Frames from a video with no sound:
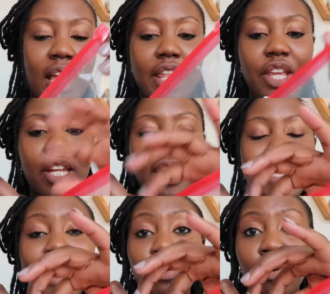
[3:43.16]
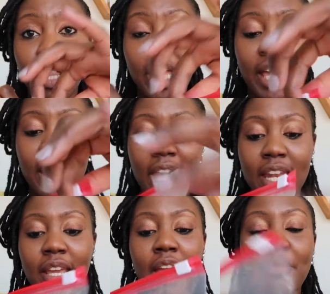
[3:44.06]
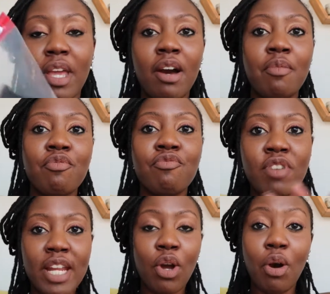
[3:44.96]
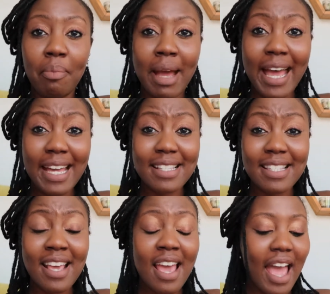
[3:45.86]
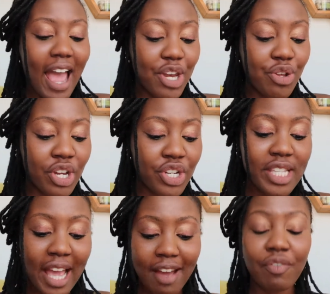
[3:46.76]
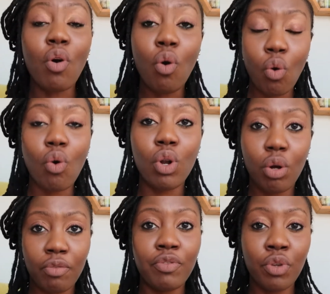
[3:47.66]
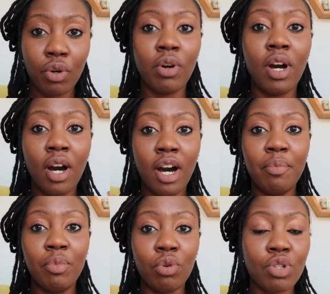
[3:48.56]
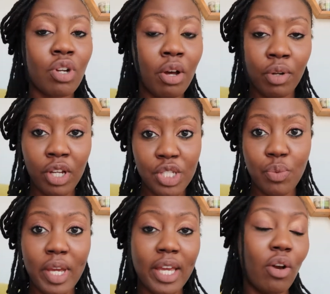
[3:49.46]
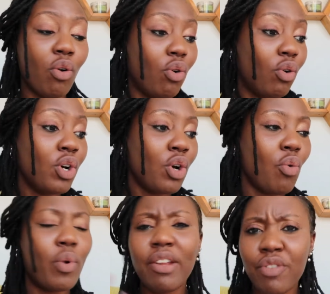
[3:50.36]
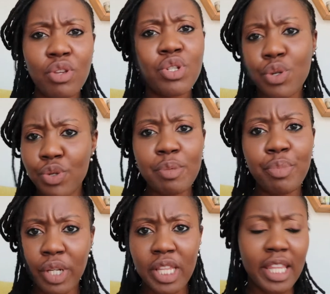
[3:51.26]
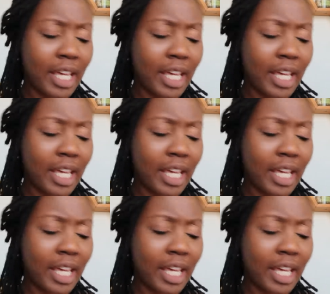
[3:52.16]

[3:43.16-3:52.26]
and you can let out all the air, and it can become really compact, and you can just have all of your underwear or whatever you choose to put in